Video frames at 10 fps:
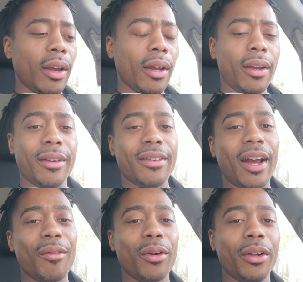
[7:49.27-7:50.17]
he's
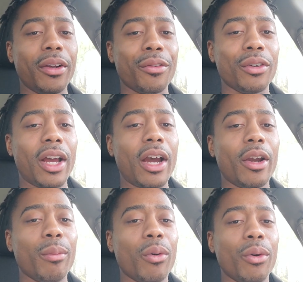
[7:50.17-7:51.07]
not really a
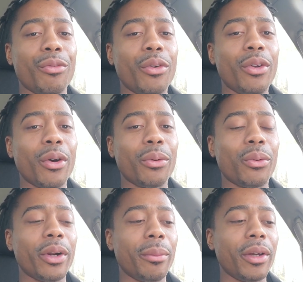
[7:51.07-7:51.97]
reliable, if you know
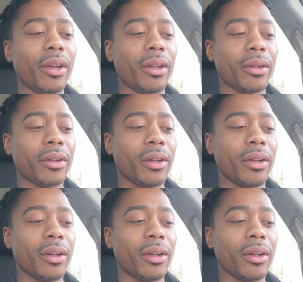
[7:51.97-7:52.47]
what I mean.